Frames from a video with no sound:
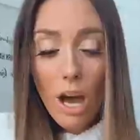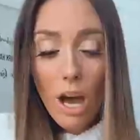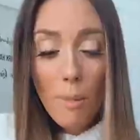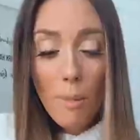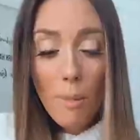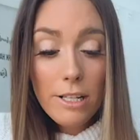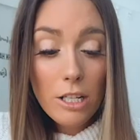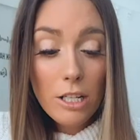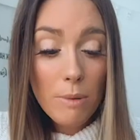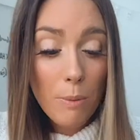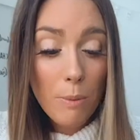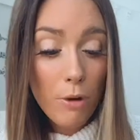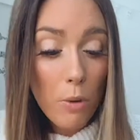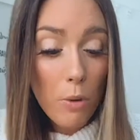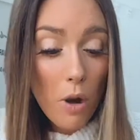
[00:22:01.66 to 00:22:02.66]
I take
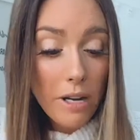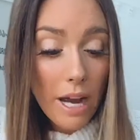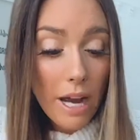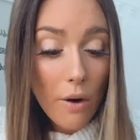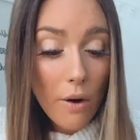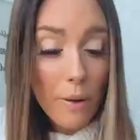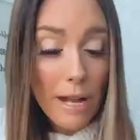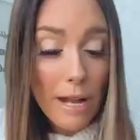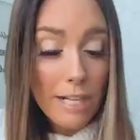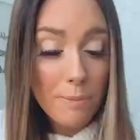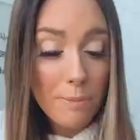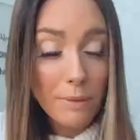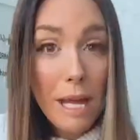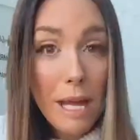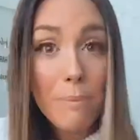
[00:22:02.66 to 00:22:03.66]
my pre-workout and
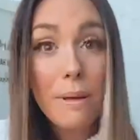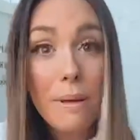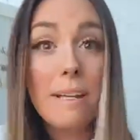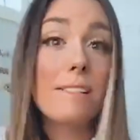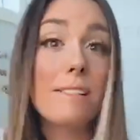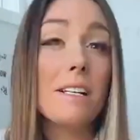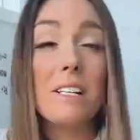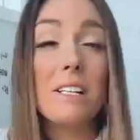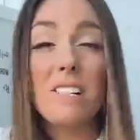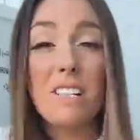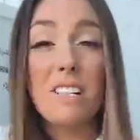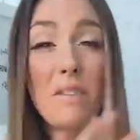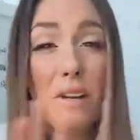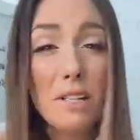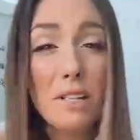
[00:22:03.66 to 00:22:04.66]
it's plant-based and it
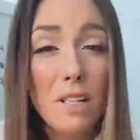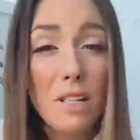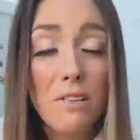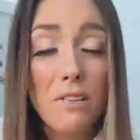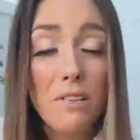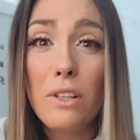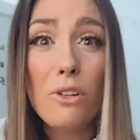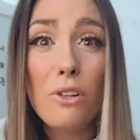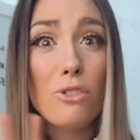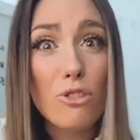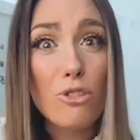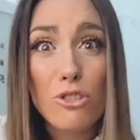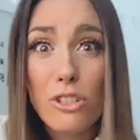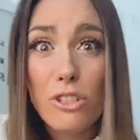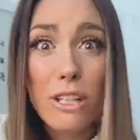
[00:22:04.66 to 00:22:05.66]
doesn't have any like fillers
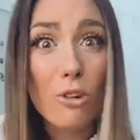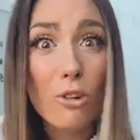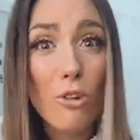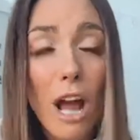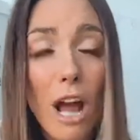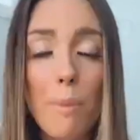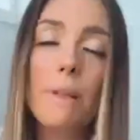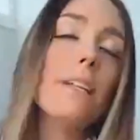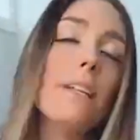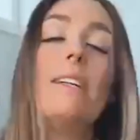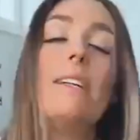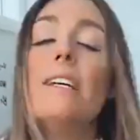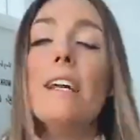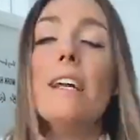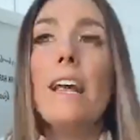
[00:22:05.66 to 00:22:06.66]
or shit or crap in
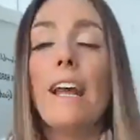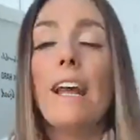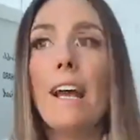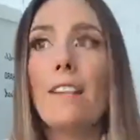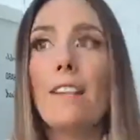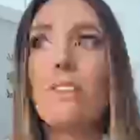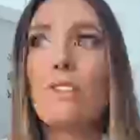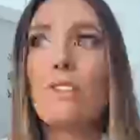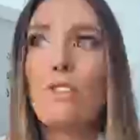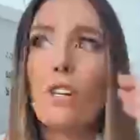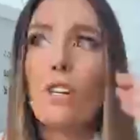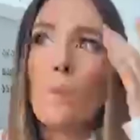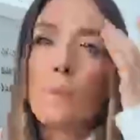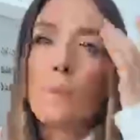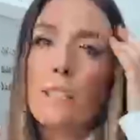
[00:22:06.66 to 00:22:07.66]
it. And this
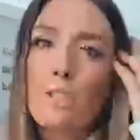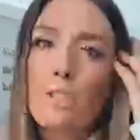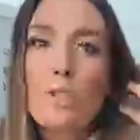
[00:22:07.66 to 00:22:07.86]
girl was